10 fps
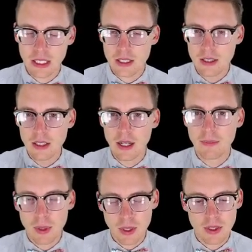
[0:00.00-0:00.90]

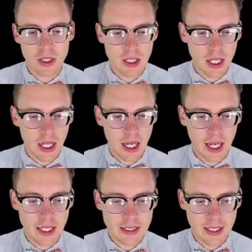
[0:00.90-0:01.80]
number
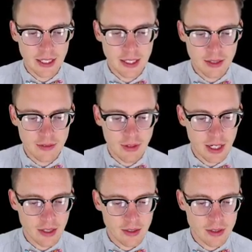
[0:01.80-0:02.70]
and right
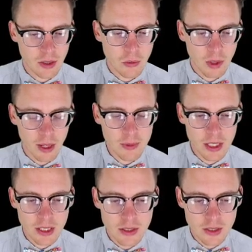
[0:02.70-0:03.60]
here. So what I'm going
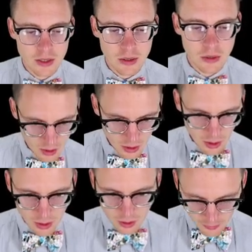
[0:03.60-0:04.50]
to do,
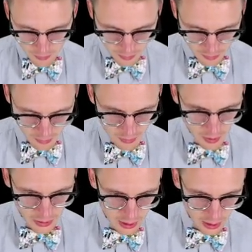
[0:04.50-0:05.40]

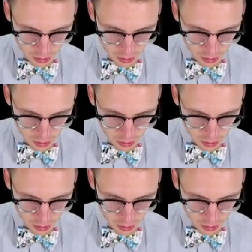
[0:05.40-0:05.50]
I'm going to